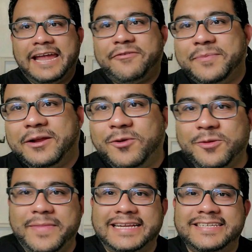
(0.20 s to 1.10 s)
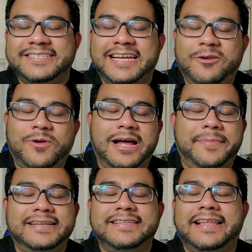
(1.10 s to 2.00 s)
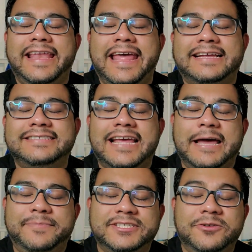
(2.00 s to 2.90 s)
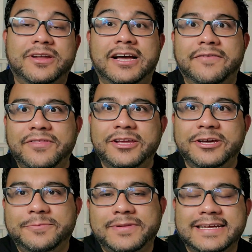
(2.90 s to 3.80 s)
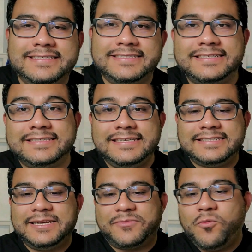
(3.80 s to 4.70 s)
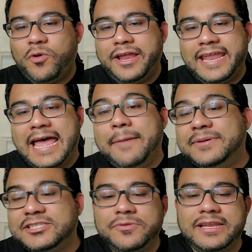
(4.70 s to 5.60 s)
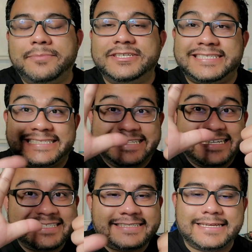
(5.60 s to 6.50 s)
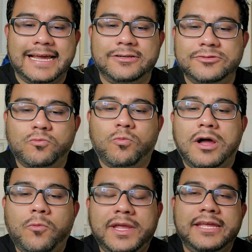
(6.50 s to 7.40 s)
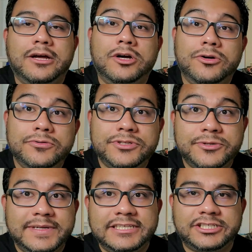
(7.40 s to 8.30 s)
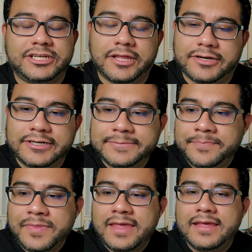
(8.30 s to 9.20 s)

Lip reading: Hey everybody, welcome back to the channel. We're hopping into the next episode of The Good Place. This is season number one, episode number six, titled What We Owe to Each Other.